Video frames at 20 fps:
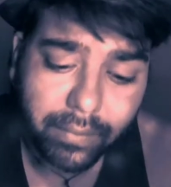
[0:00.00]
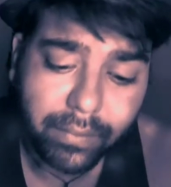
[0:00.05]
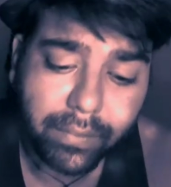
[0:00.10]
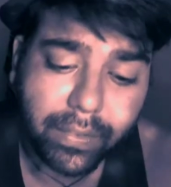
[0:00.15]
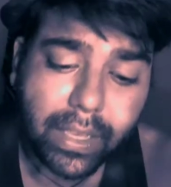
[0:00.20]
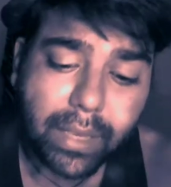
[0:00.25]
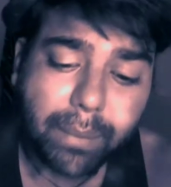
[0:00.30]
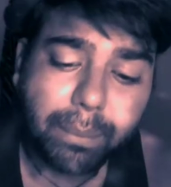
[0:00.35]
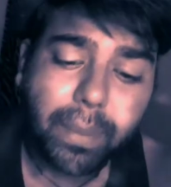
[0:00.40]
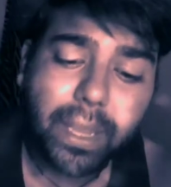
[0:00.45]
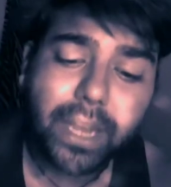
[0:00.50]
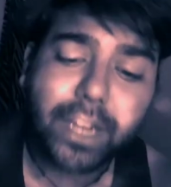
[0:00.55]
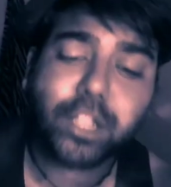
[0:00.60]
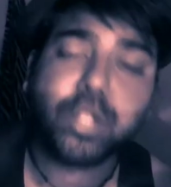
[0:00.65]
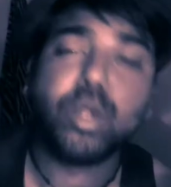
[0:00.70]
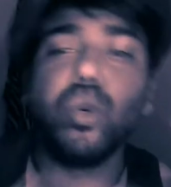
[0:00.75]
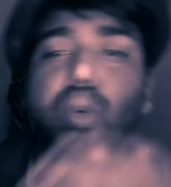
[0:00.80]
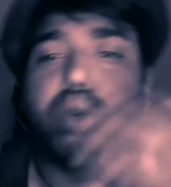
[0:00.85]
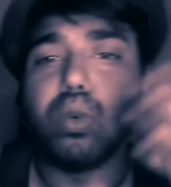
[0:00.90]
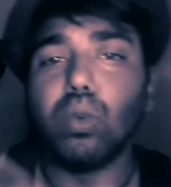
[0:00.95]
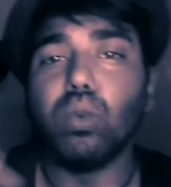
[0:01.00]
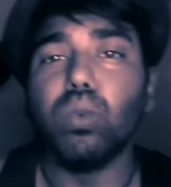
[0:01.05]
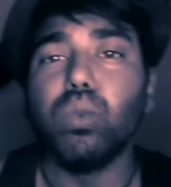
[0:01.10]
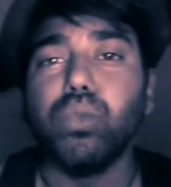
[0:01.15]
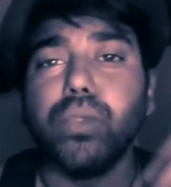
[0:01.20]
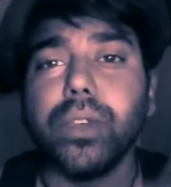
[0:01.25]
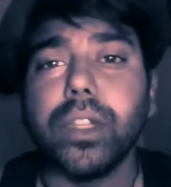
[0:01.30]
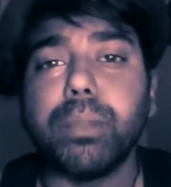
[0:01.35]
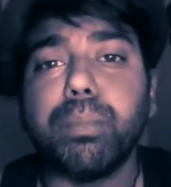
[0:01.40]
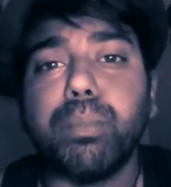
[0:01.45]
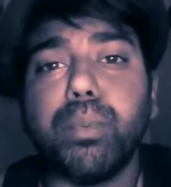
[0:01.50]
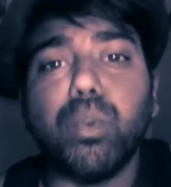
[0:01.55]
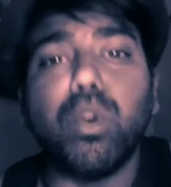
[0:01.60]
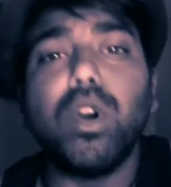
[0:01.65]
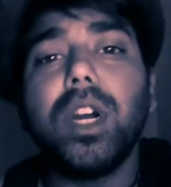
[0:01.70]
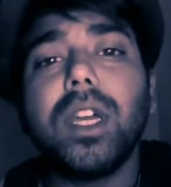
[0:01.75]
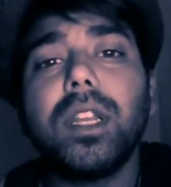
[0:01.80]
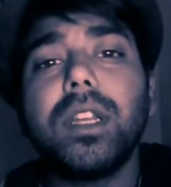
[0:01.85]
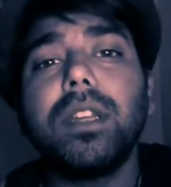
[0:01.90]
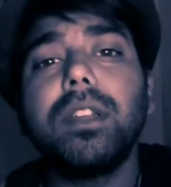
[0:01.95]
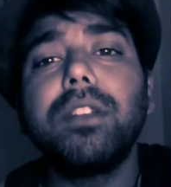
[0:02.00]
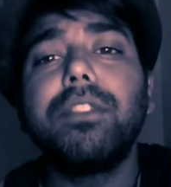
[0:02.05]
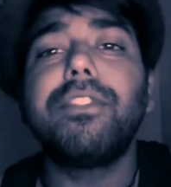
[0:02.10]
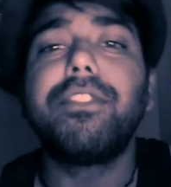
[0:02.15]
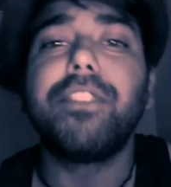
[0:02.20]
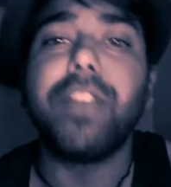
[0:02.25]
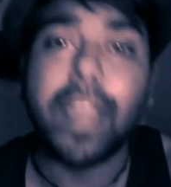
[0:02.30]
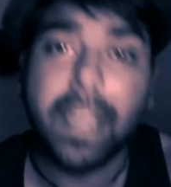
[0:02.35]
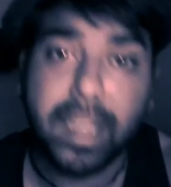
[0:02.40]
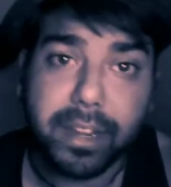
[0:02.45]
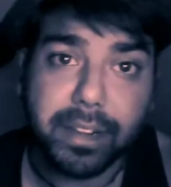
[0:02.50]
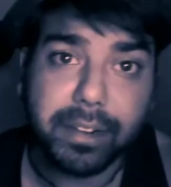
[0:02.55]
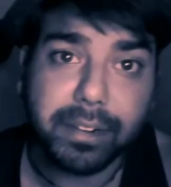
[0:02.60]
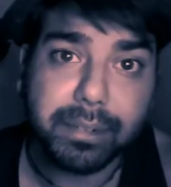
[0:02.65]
We make do with poorer fare.